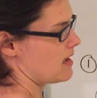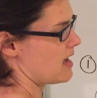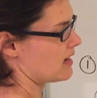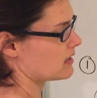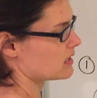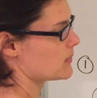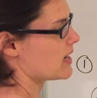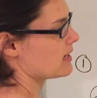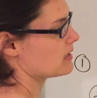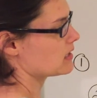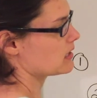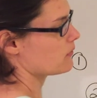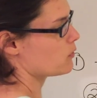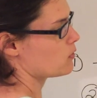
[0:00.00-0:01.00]
x
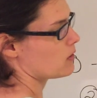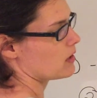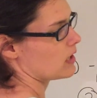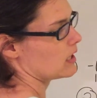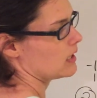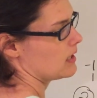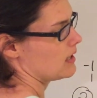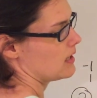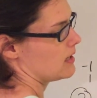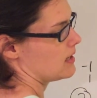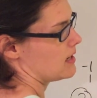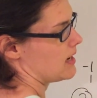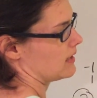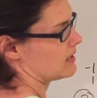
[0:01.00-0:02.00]
minus 4,
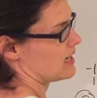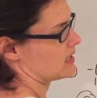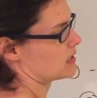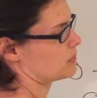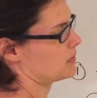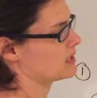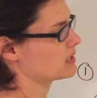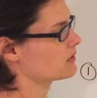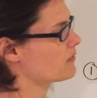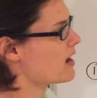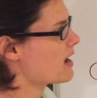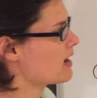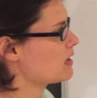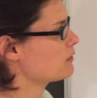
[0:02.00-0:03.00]
and x plus
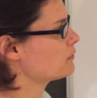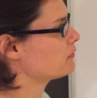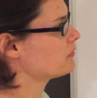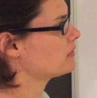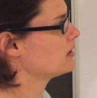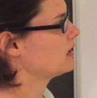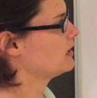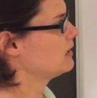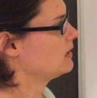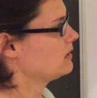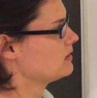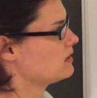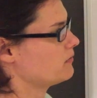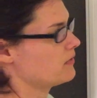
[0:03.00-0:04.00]
5
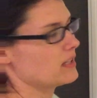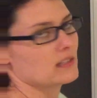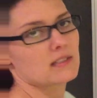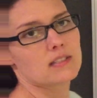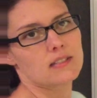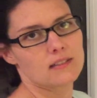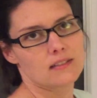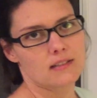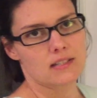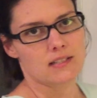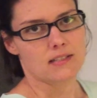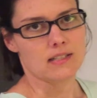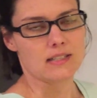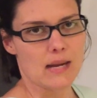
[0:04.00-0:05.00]
to fit
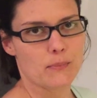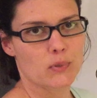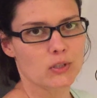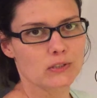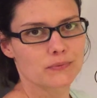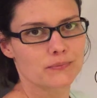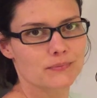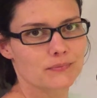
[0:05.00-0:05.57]
this example.